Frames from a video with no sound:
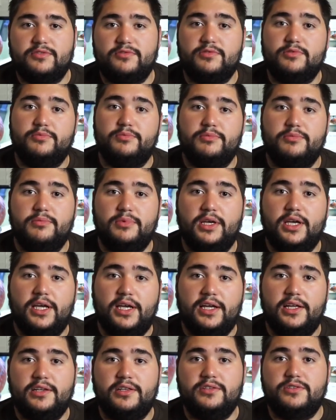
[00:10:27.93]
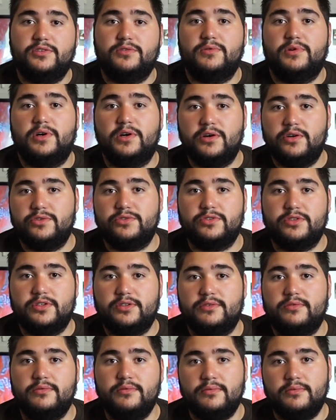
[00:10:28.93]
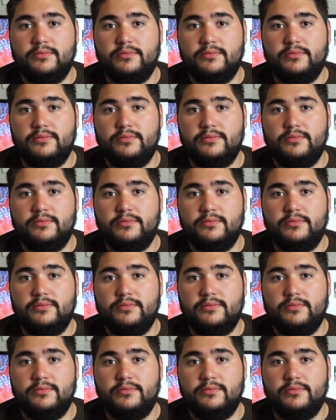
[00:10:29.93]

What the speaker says: from 80 to 100